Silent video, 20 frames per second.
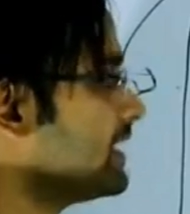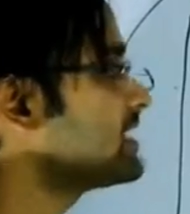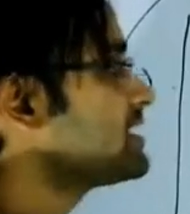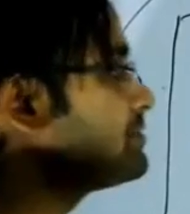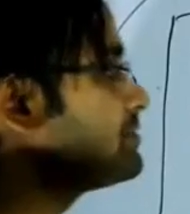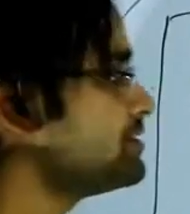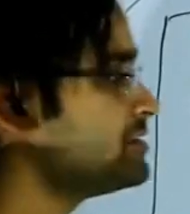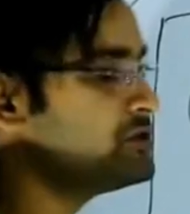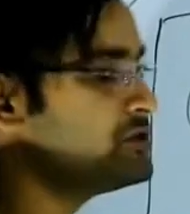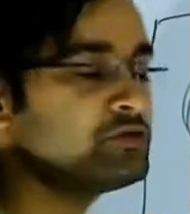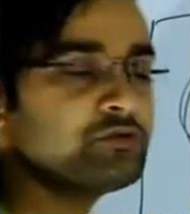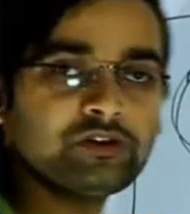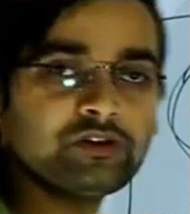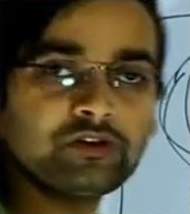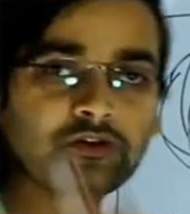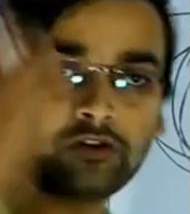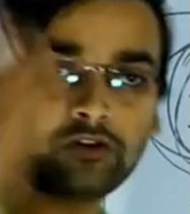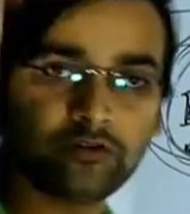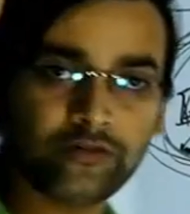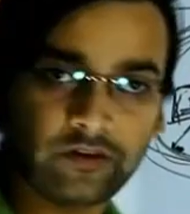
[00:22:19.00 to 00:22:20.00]
Next video we
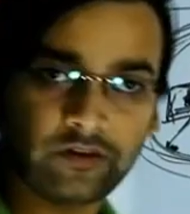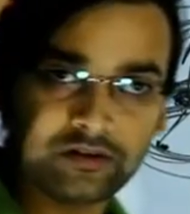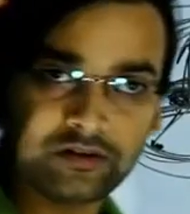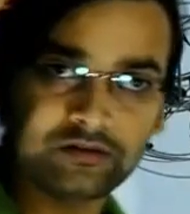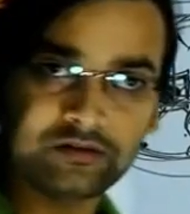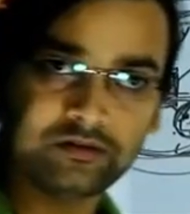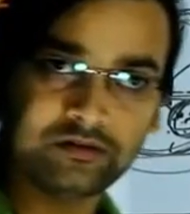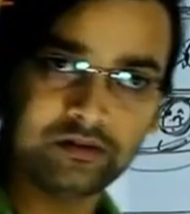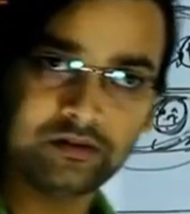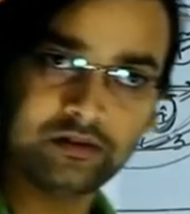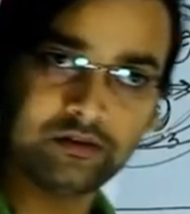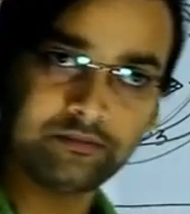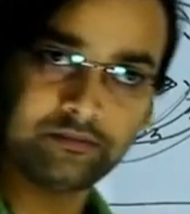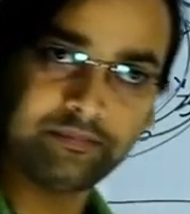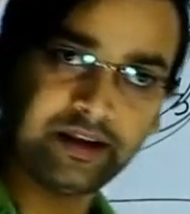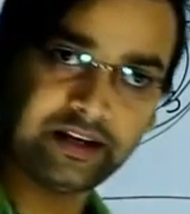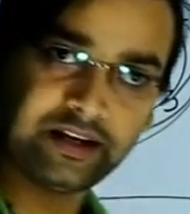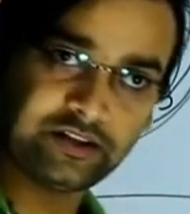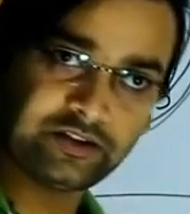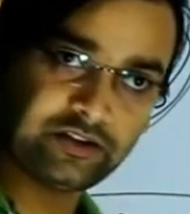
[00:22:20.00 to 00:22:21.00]
will go for
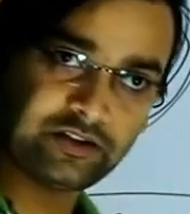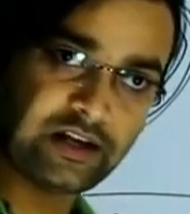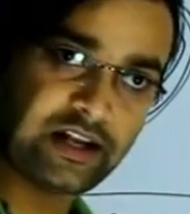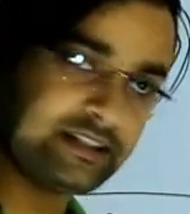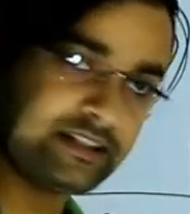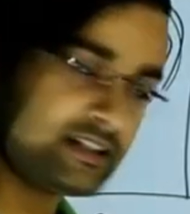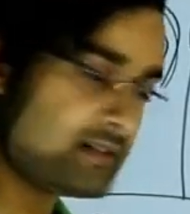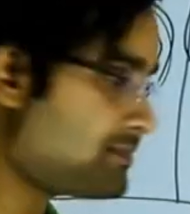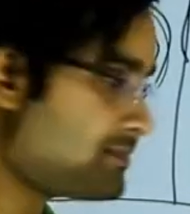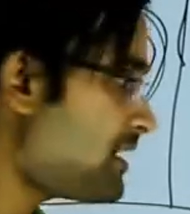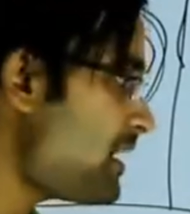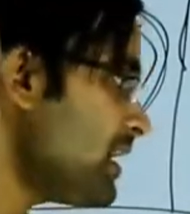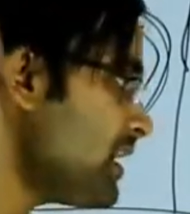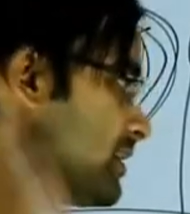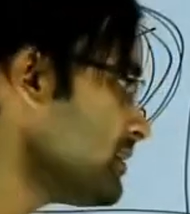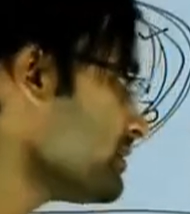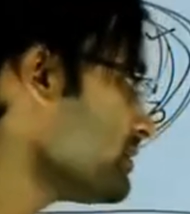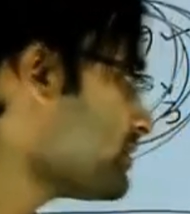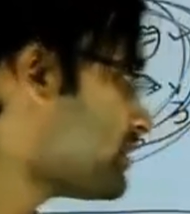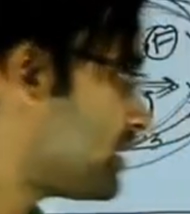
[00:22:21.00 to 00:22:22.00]
vector algebra
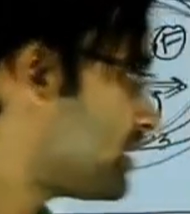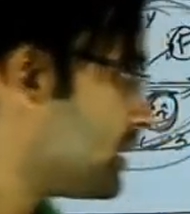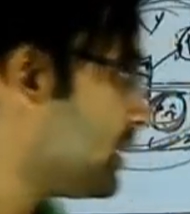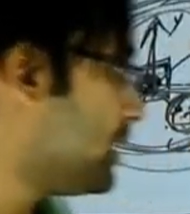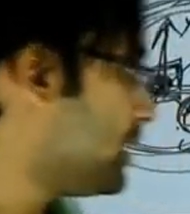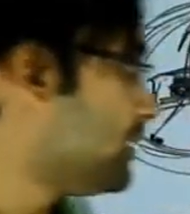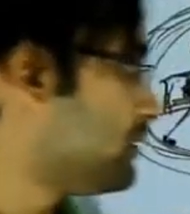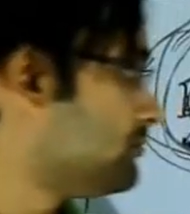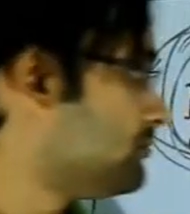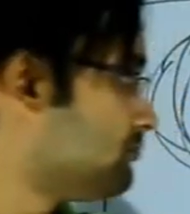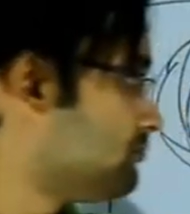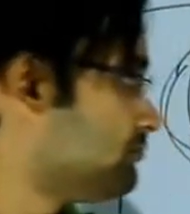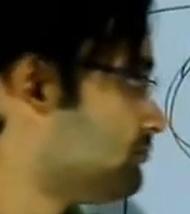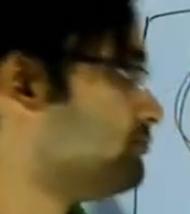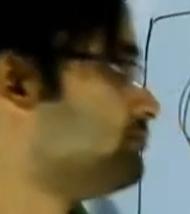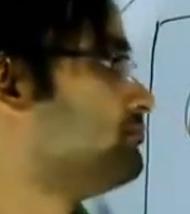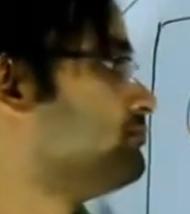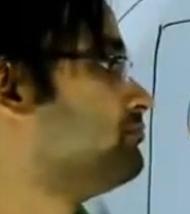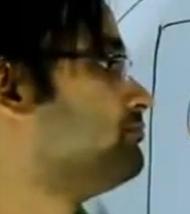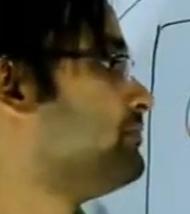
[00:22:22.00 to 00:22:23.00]
and
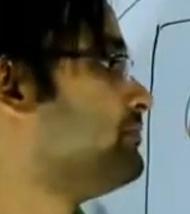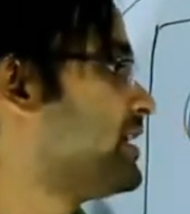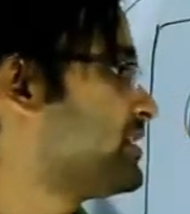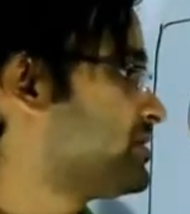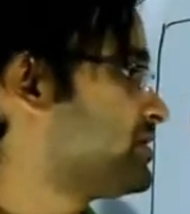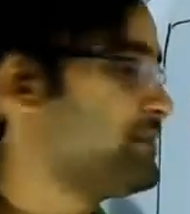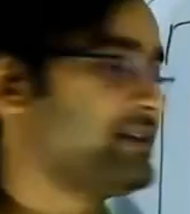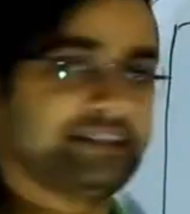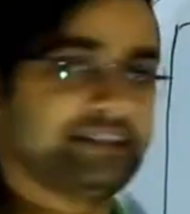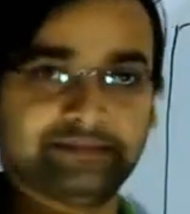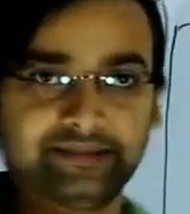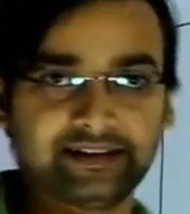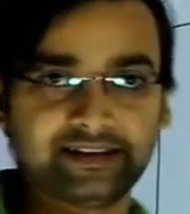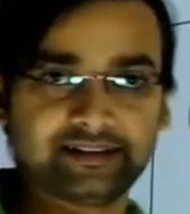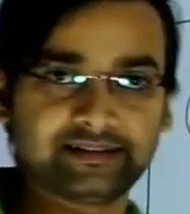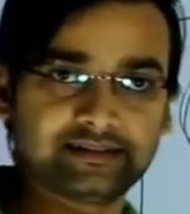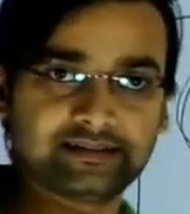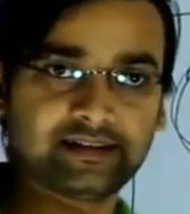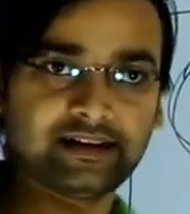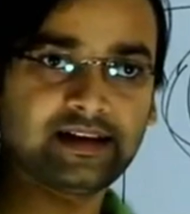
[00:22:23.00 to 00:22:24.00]
vector
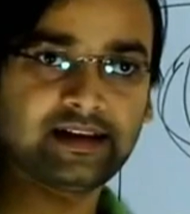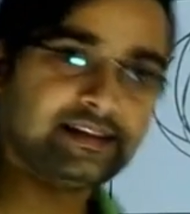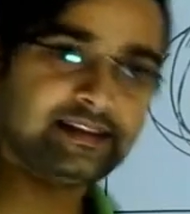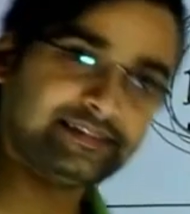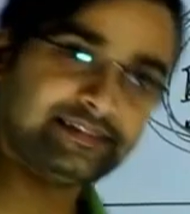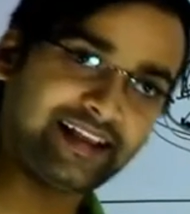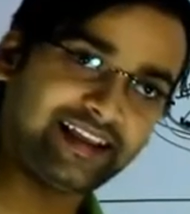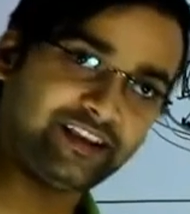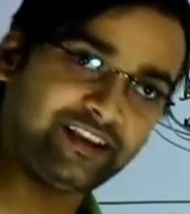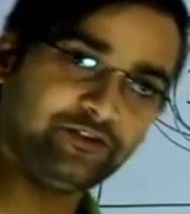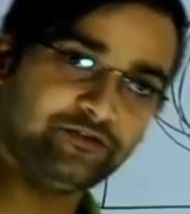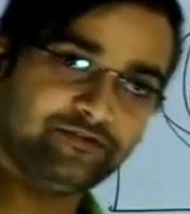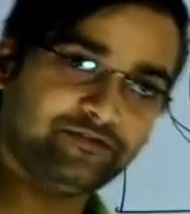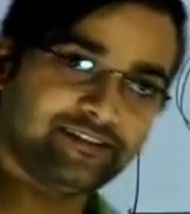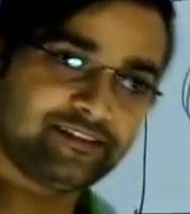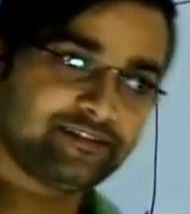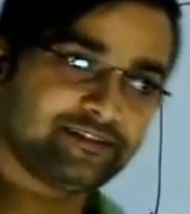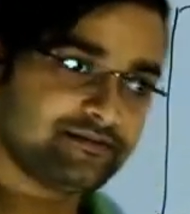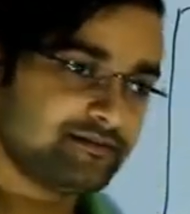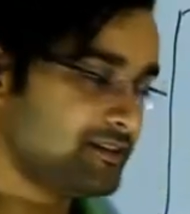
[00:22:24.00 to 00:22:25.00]
mathematics. Thank you
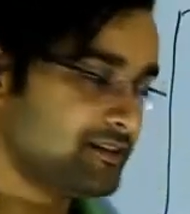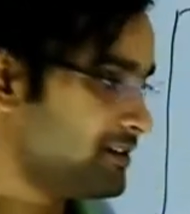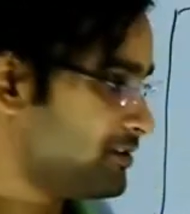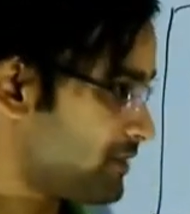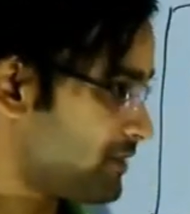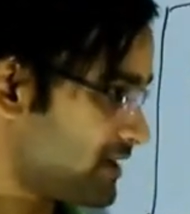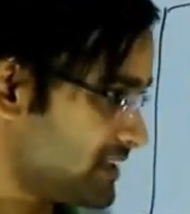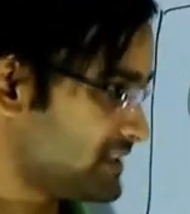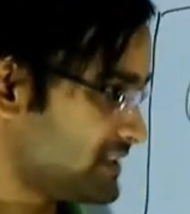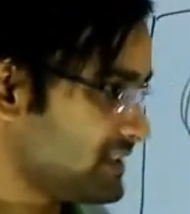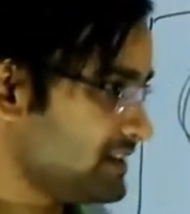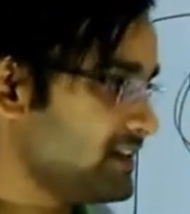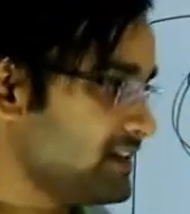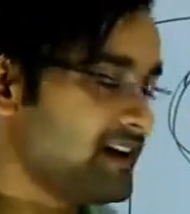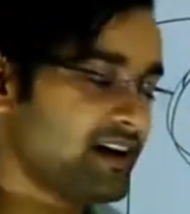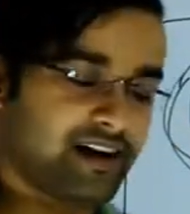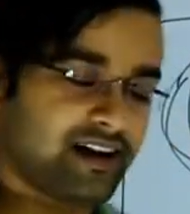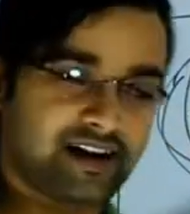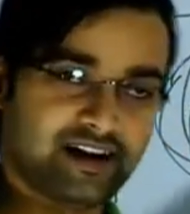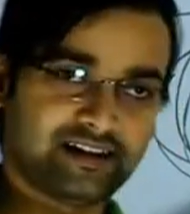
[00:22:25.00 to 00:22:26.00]
for watching,
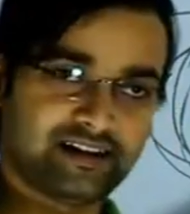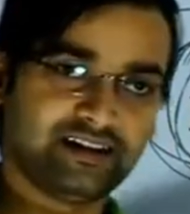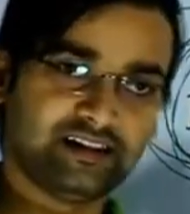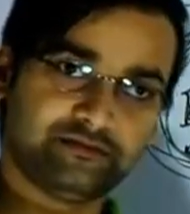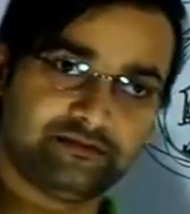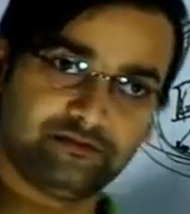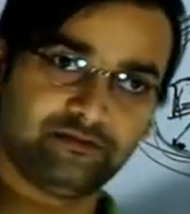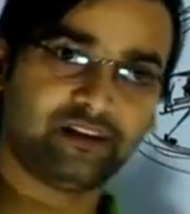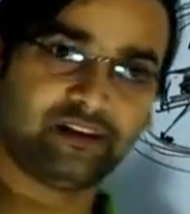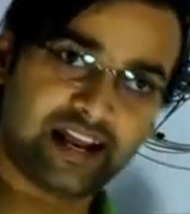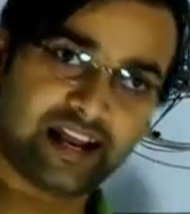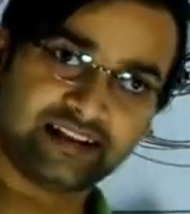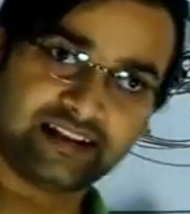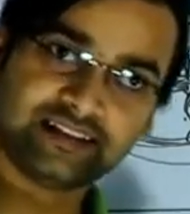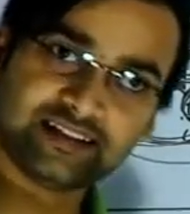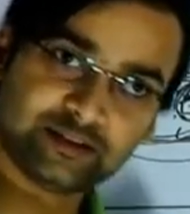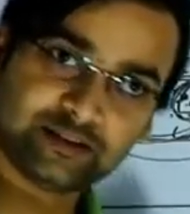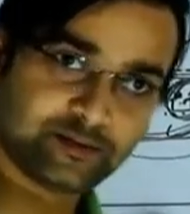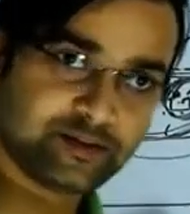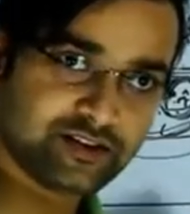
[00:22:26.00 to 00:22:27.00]
and if you
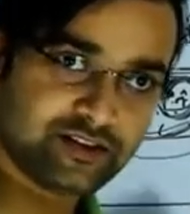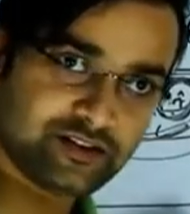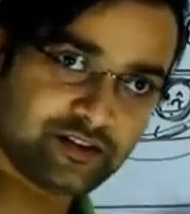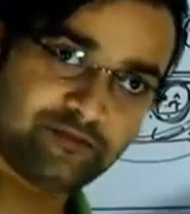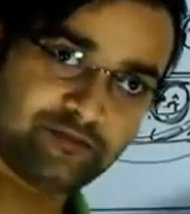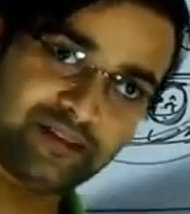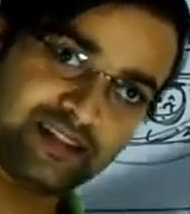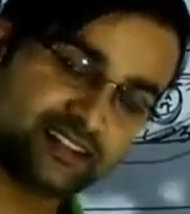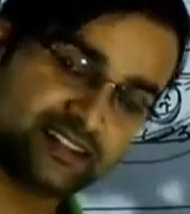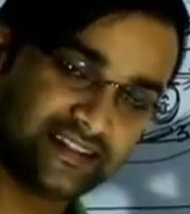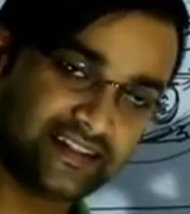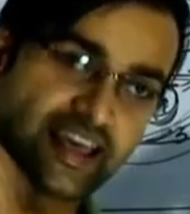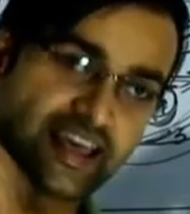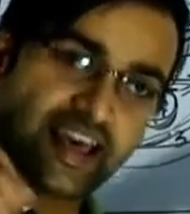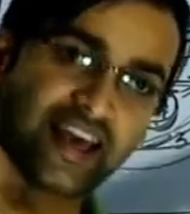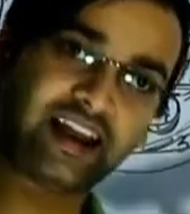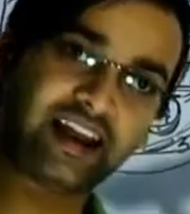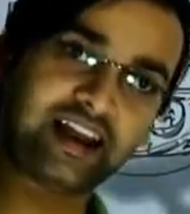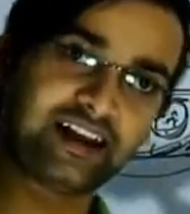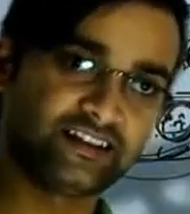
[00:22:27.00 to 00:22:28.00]
like this video, please
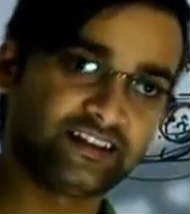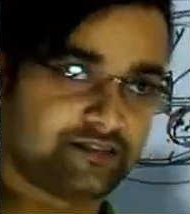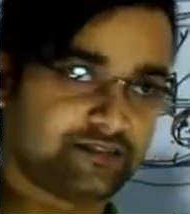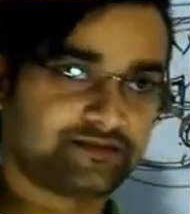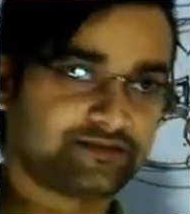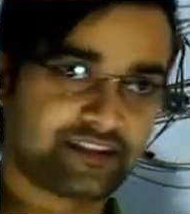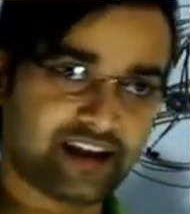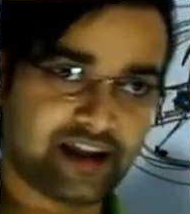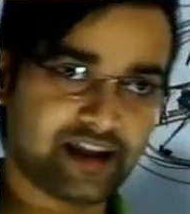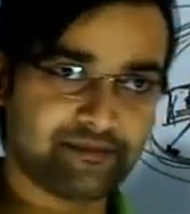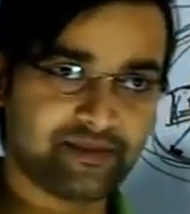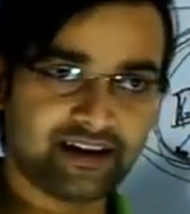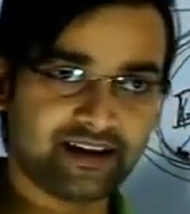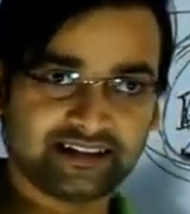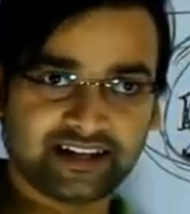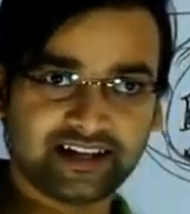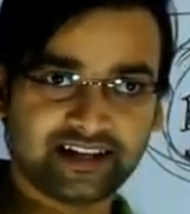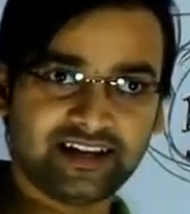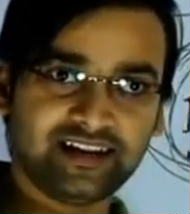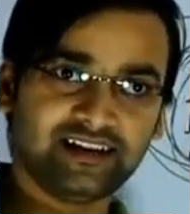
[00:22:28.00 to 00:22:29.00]
share and subscribe
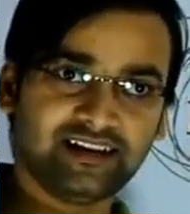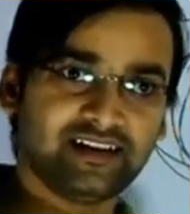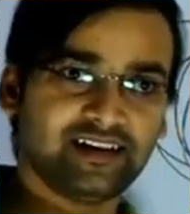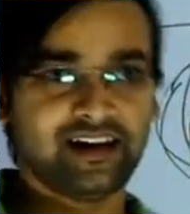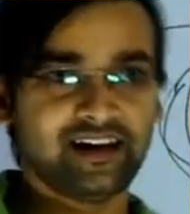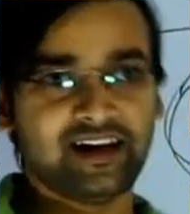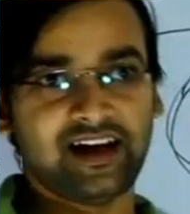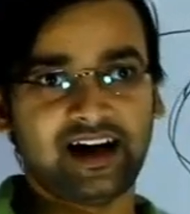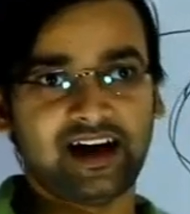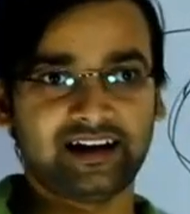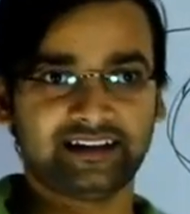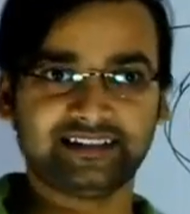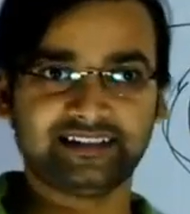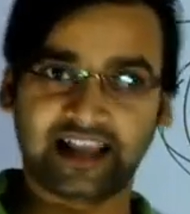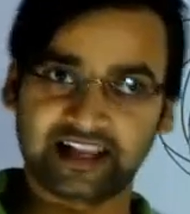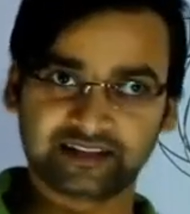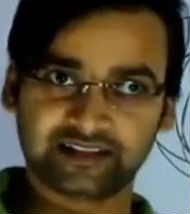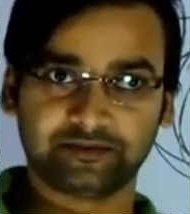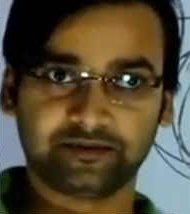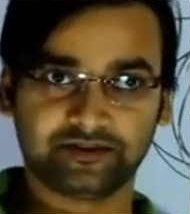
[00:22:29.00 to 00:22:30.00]
my channel, and
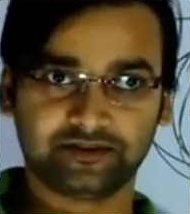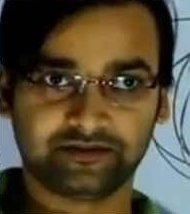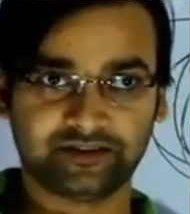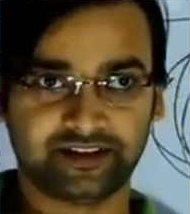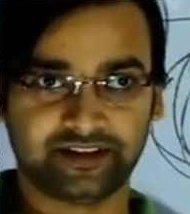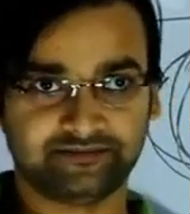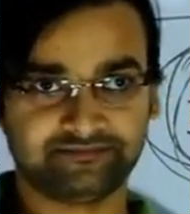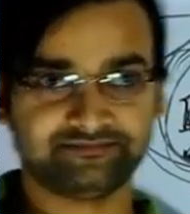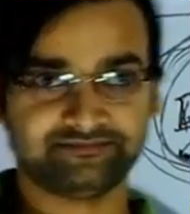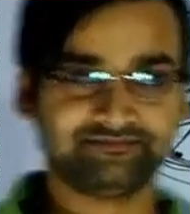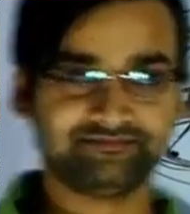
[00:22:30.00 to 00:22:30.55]
thanks for today.